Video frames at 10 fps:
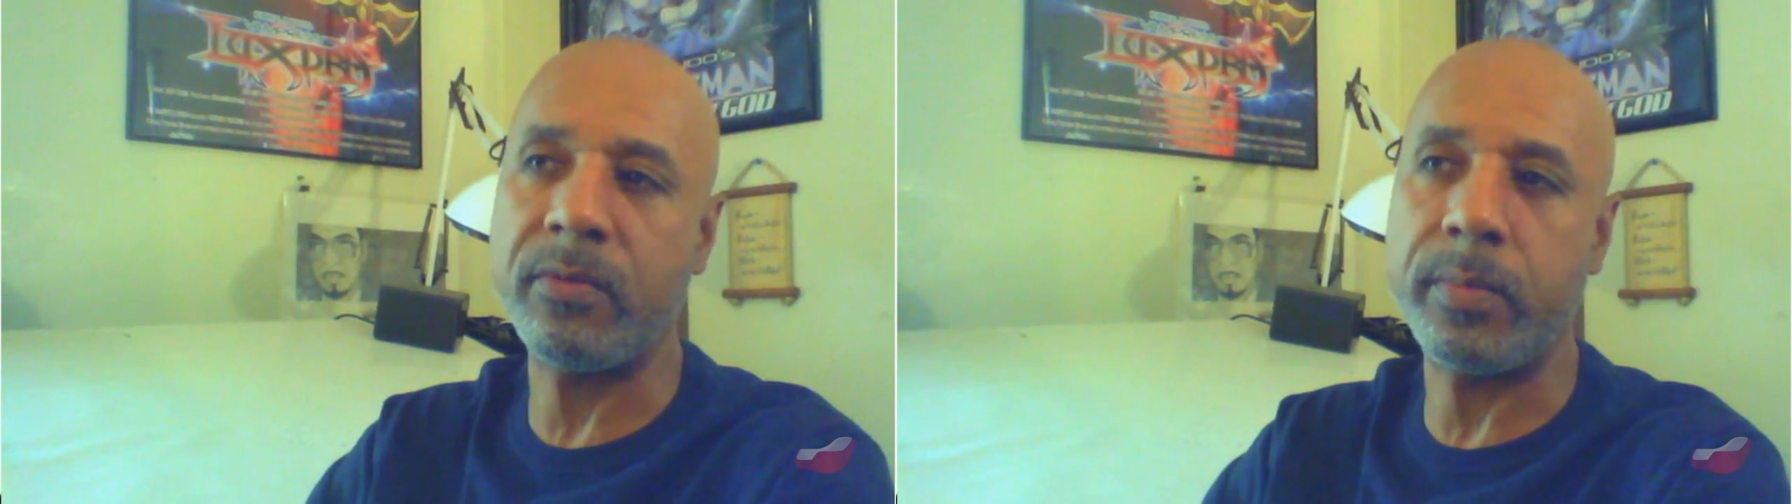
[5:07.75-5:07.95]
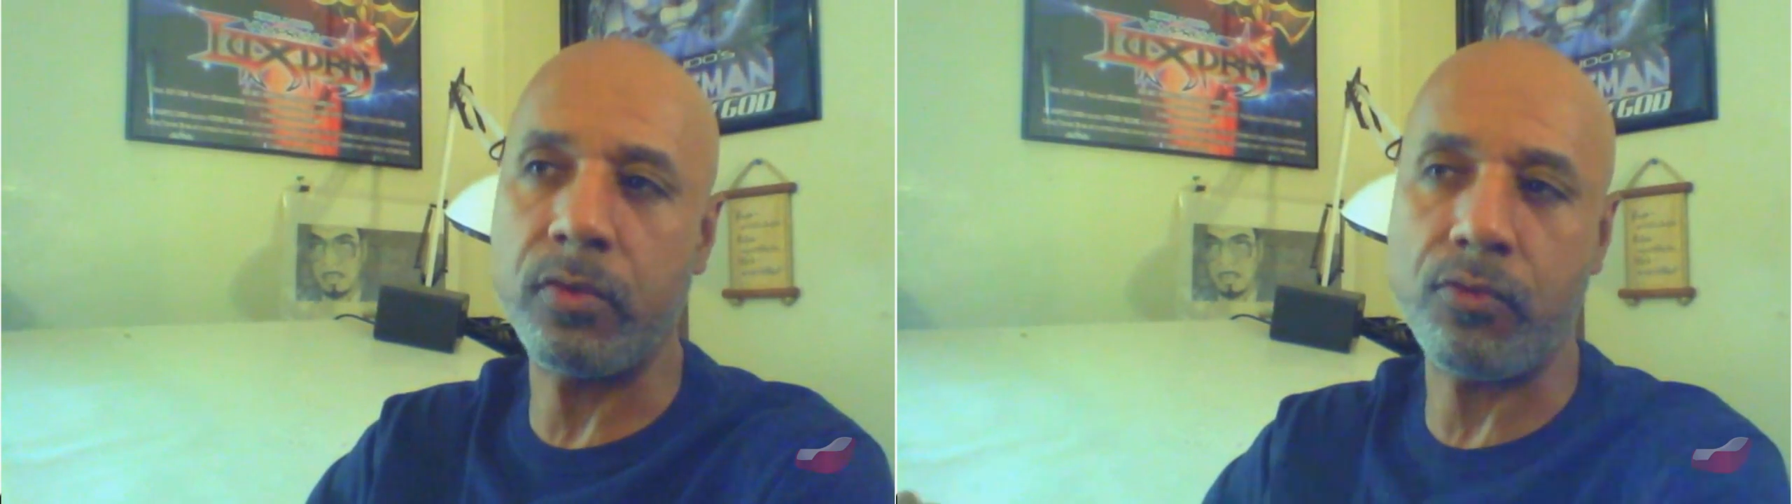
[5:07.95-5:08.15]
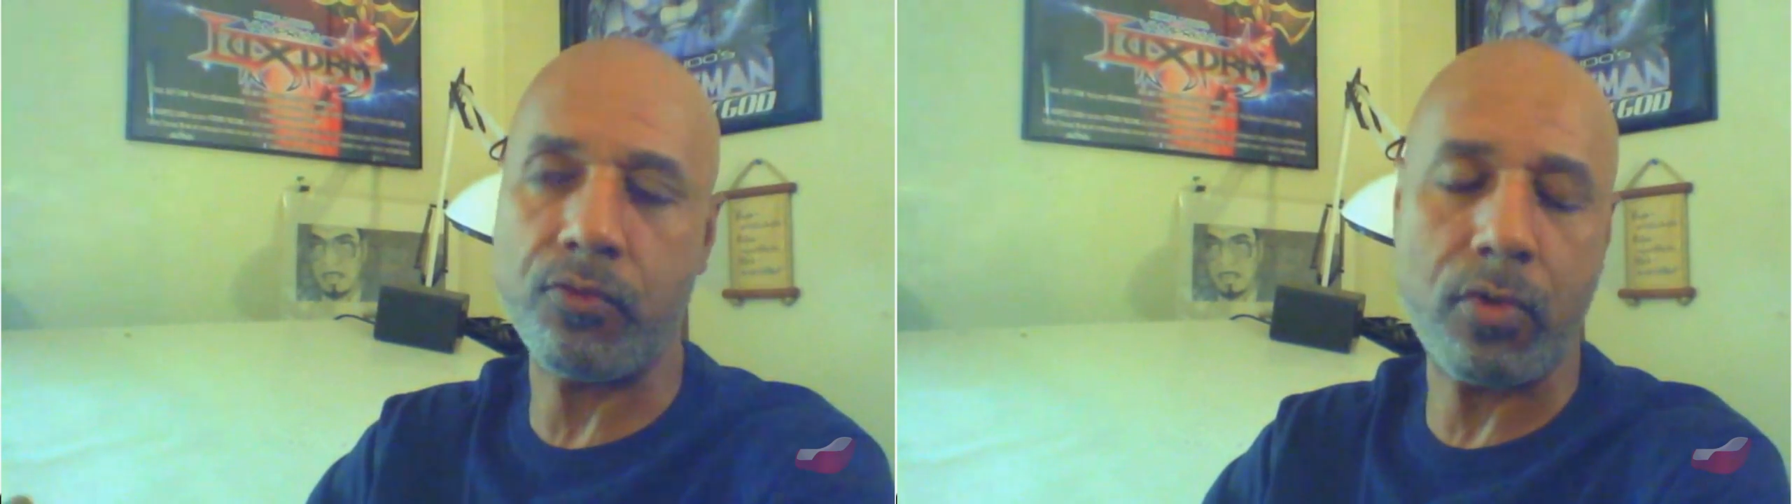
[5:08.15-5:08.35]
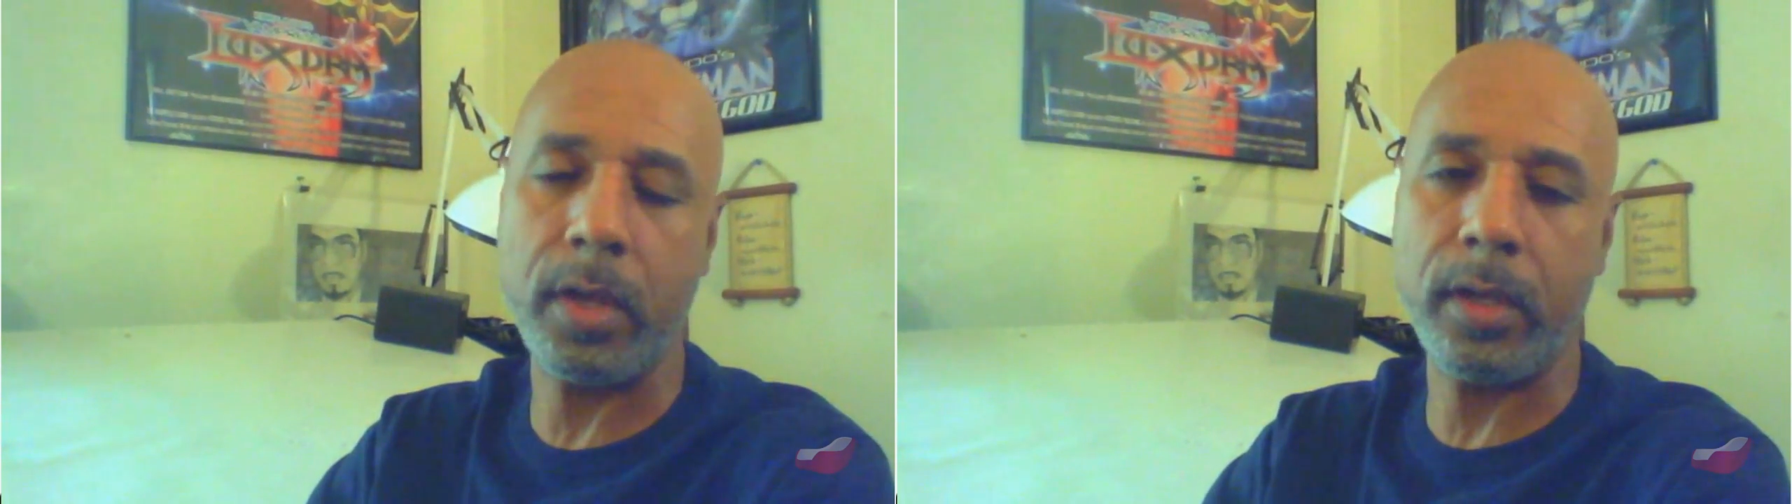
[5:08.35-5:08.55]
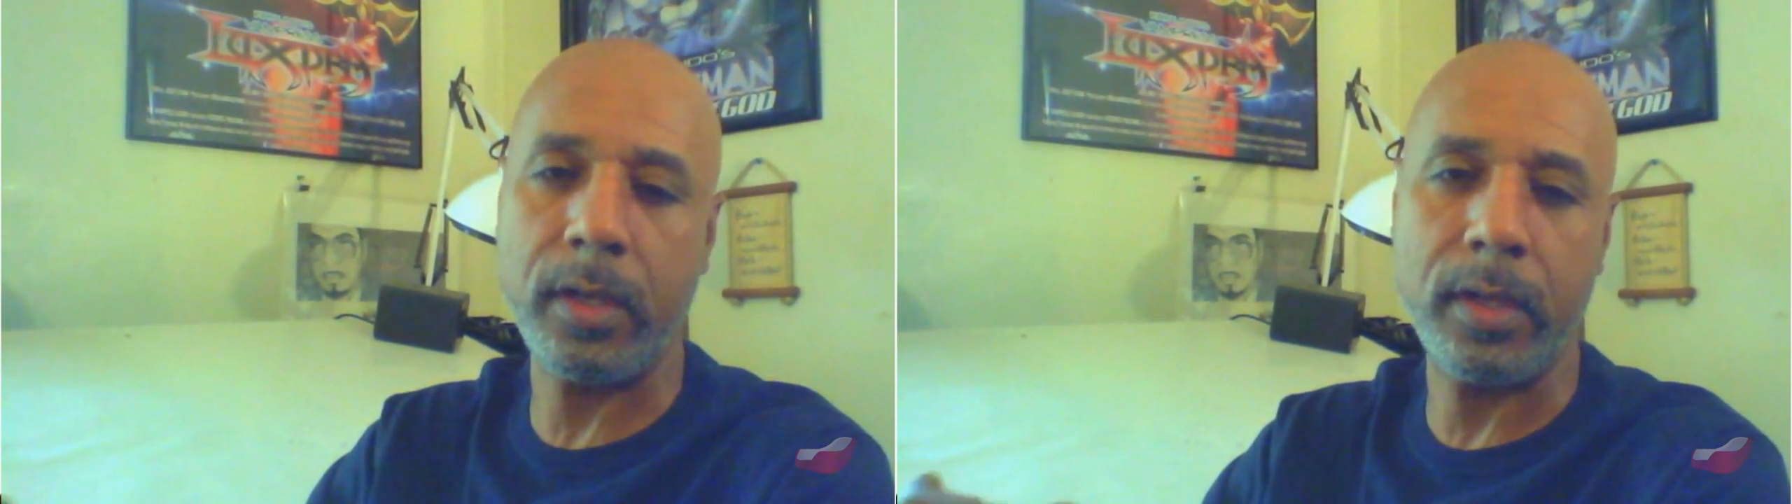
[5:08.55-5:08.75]
I've been
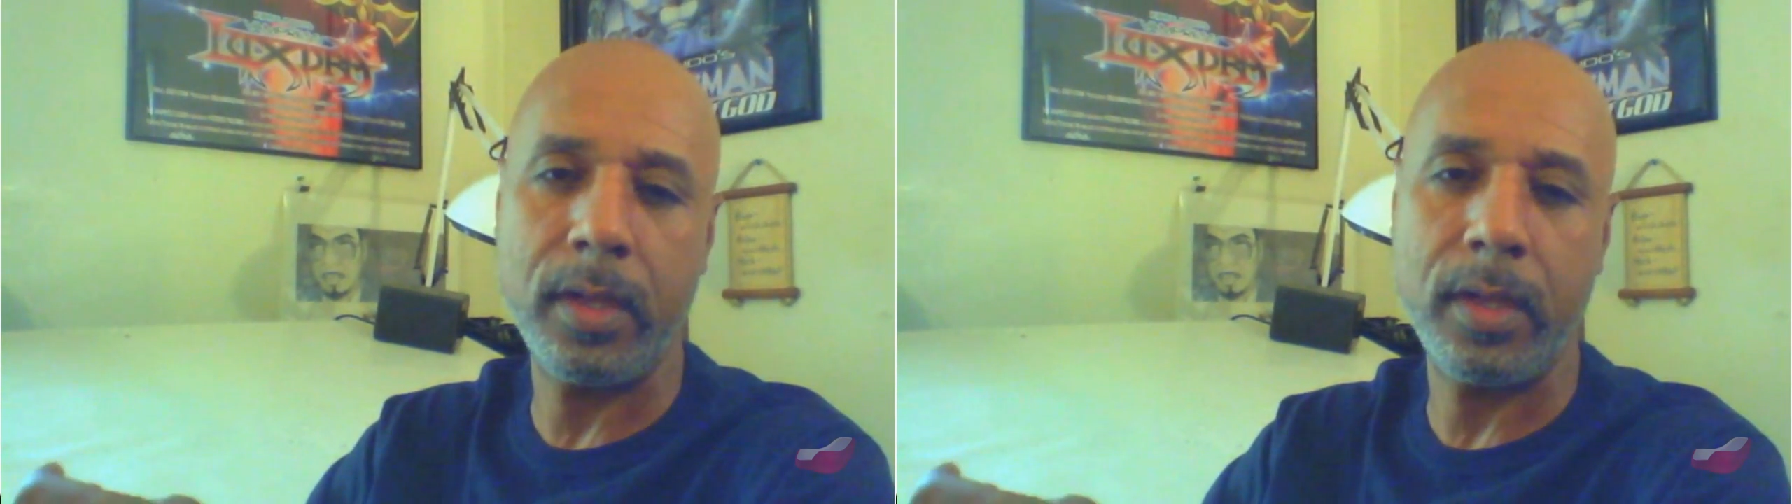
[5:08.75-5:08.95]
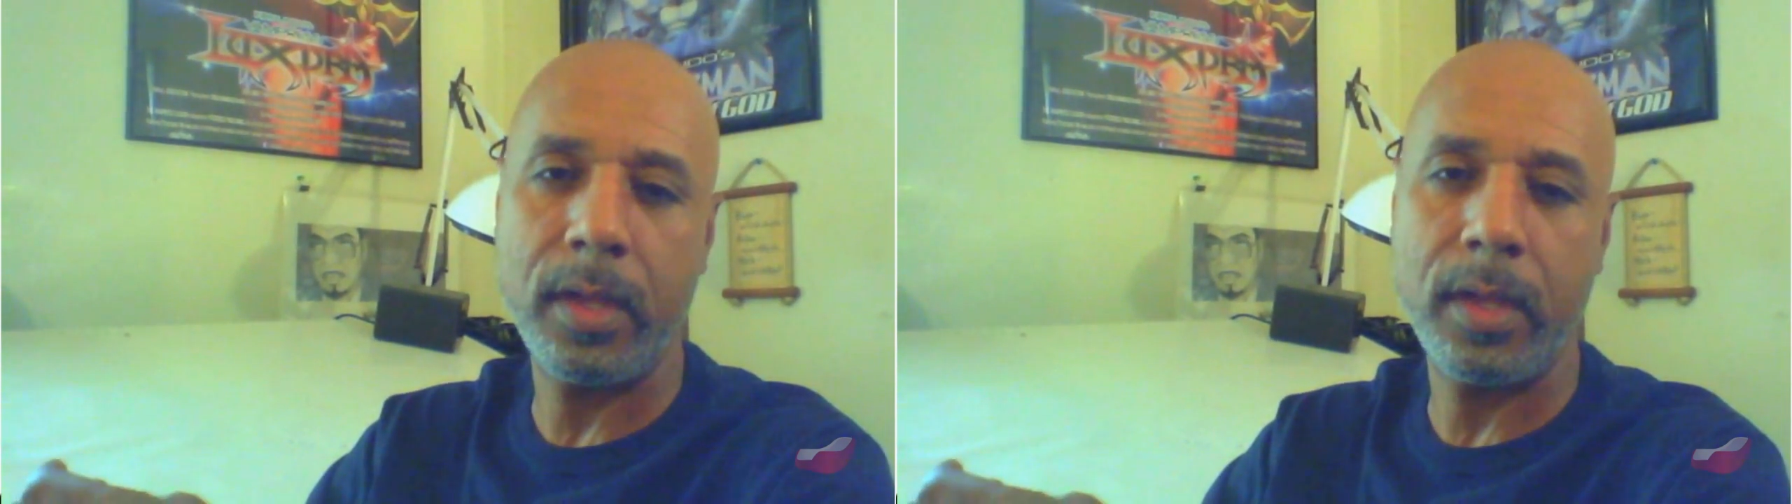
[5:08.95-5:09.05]
drawing